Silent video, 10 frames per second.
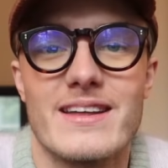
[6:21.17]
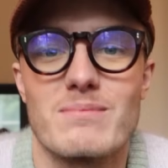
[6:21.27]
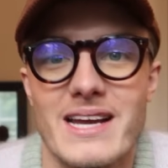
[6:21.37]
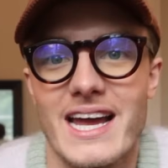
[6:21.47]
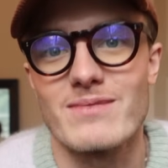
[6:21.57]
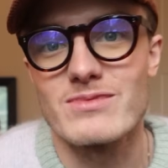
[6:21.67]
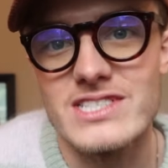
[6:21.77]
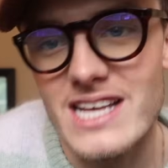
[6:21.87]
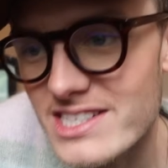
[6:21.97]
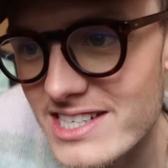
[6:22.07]
think my camera
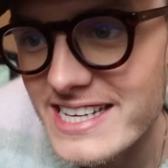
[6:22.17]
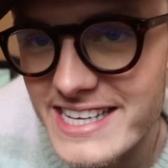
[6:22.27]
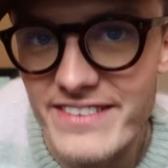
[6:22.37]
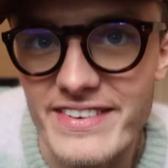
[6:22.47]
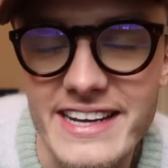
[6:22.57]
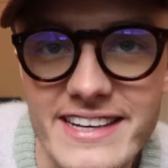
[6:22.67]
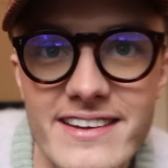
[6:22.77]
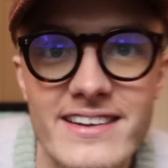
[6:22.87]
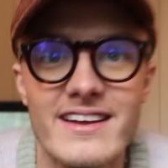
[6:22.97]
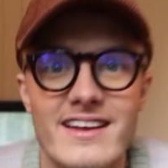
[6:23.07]
is actually giving
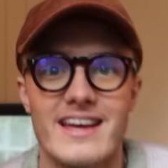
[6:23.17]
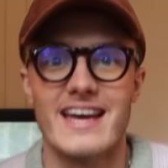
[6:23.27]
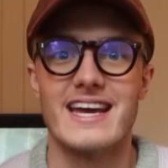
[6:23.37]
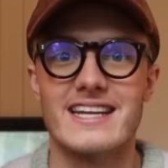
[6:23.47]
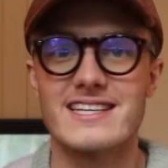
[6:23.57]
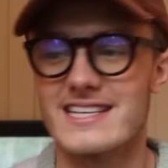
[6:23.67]
in.